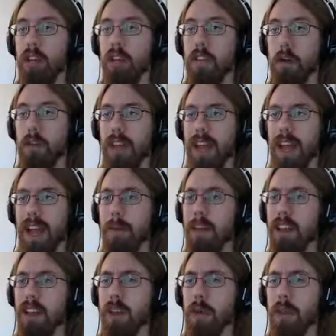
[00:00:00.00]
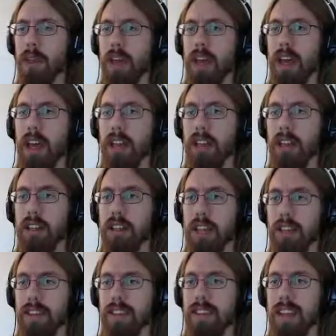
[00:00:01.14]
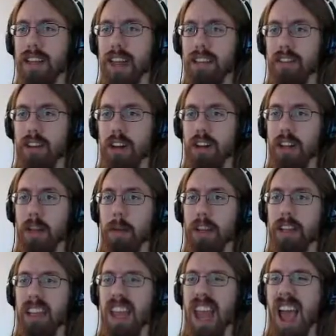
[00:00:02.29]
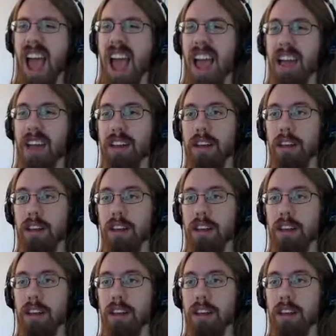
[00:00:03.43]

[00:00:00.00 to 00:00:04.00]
So I was like, I'm gonna go with a C-class car, and then I'm like, nah.